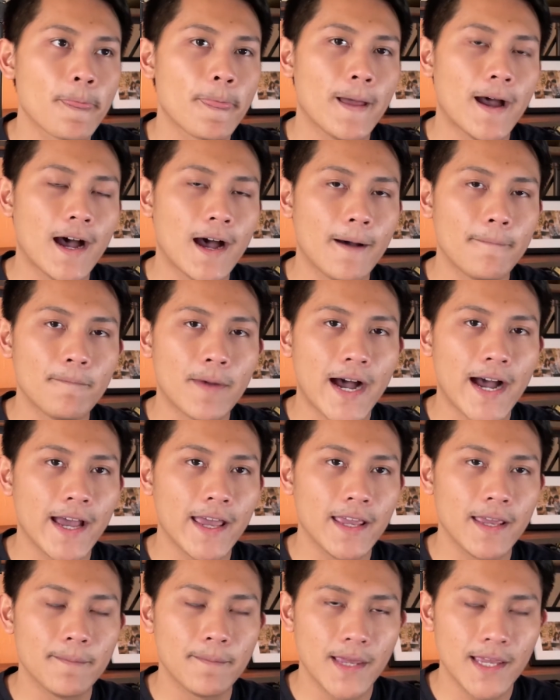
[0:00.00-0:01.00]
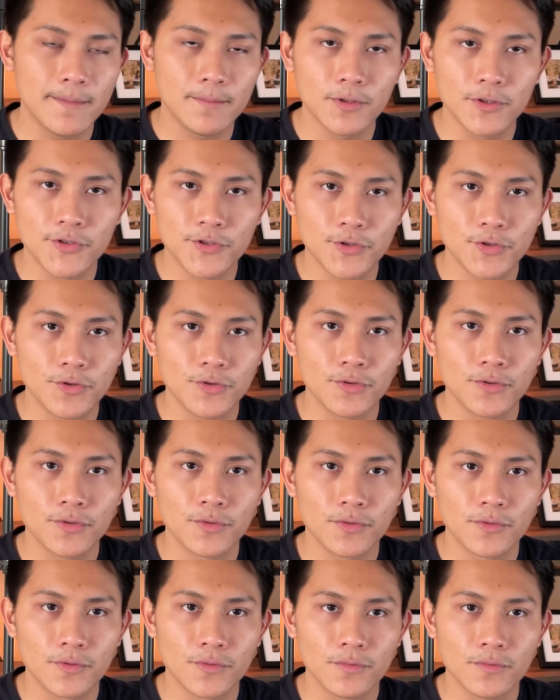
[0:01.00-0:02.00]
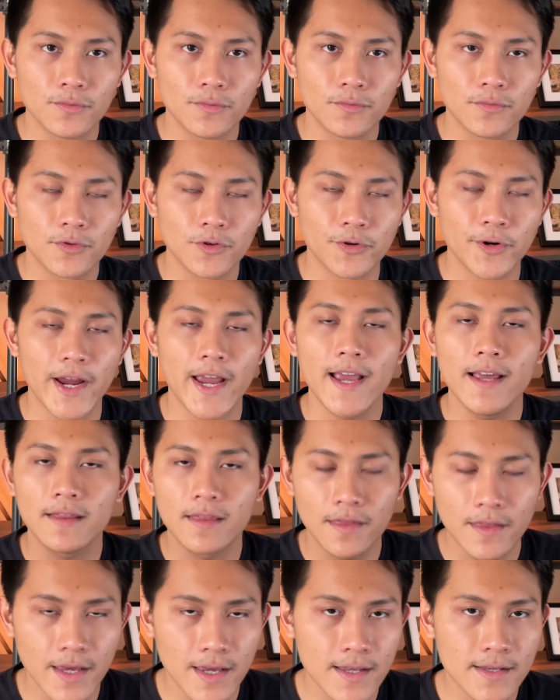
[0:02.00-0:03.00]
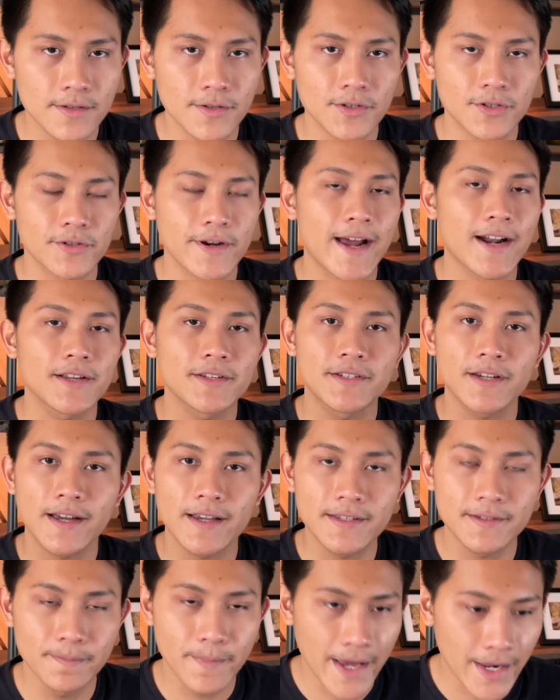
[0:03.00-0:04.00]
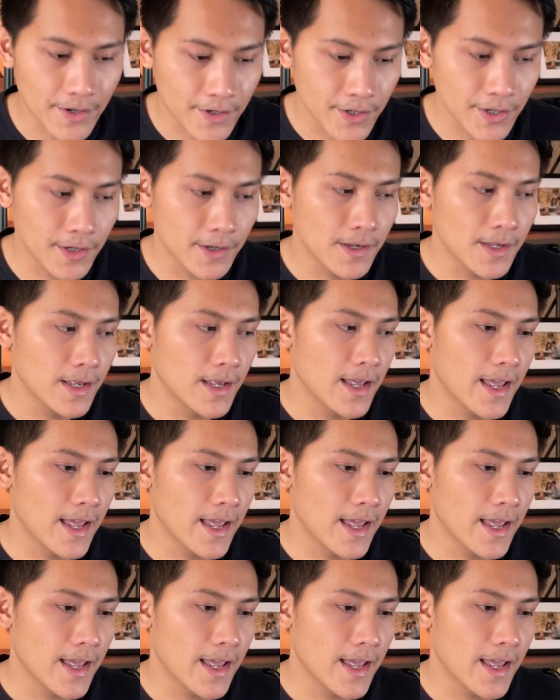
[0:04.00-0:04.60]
I am able to create things, to strategize better,